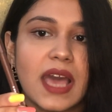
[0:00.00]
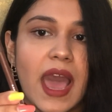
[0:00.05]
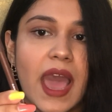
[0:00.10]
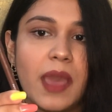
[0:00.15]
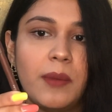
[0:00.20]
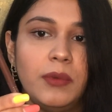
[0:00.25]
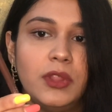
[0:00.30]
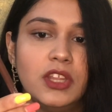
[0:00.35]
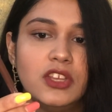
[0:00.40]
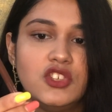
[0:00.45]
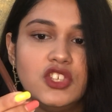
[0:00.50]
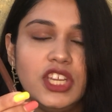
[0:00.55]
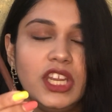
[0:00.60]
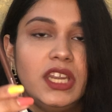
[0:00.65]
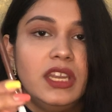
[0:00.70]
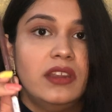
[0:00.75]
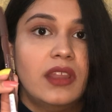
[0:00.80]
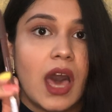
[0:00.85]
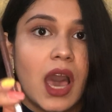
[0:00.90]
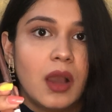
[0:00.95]
I'm in the
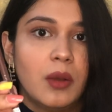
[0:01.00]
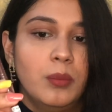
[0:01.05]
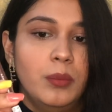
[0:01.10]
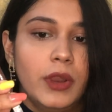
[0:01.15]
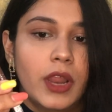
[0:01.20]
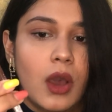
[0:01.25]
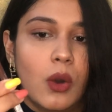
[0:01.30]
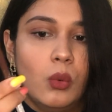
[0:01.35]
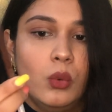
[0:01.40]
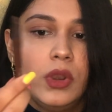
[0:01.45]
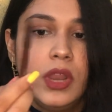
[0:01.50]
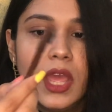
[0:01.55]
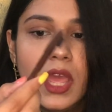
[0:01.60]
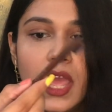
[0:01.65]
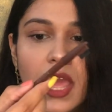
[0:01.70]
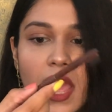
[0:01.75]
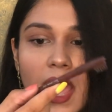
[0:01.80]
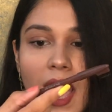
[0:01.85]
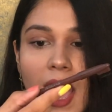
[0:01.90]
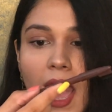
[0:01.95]
shade dark brown,
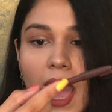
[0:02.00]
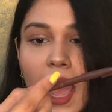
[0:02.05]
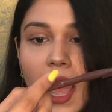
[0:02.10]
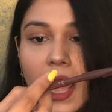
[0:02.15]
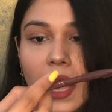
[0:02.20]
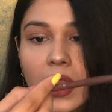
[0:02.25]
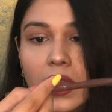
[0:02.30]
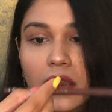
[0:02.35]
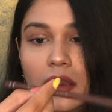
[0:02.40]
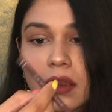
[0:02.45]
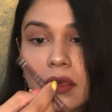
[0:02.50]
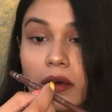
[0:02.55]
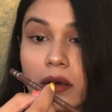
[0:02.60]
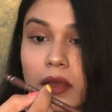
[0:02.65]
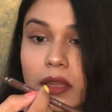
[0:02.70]
and